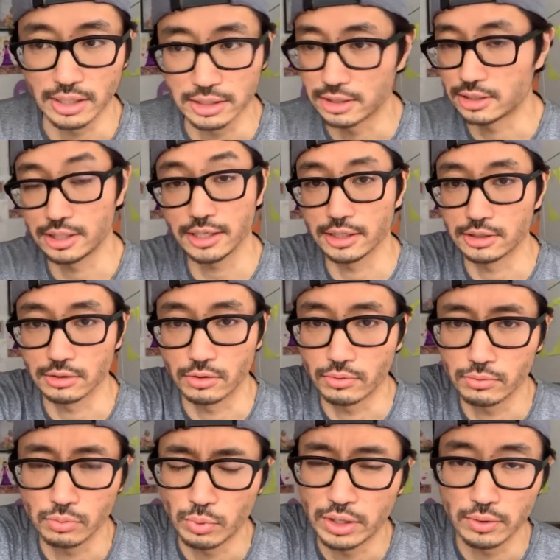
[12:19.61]
I just think it's
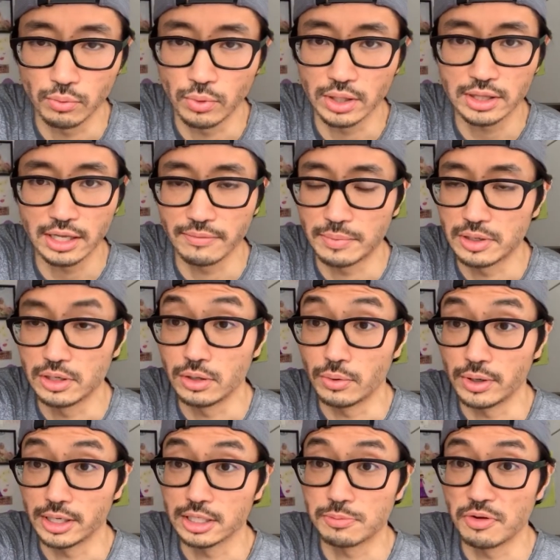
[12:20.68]
what they've been
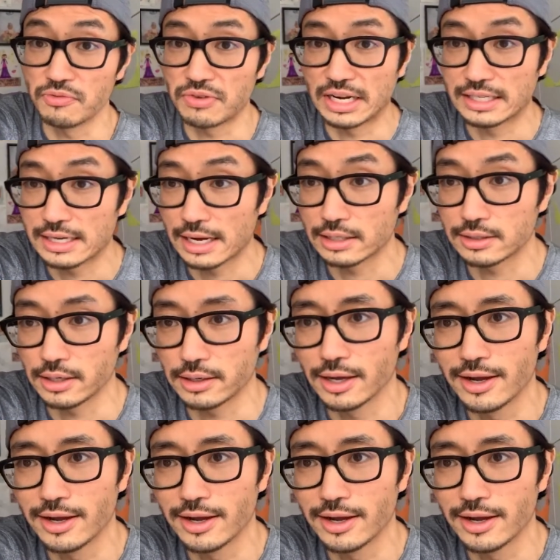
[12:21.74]
doing has been fantastic.